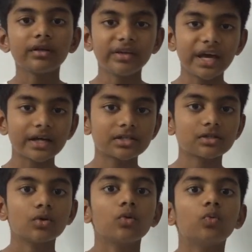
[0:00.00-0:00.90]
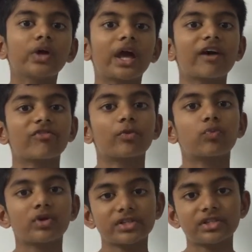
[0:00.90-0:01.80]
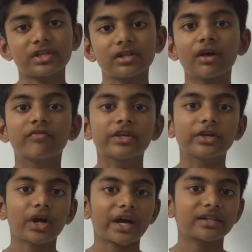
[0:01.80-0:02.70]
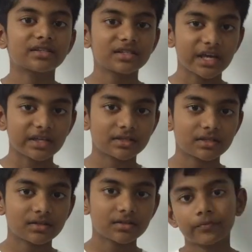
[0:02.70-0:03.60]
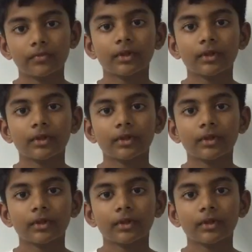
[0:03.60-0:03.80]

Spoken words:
Next, we have the President of the United States.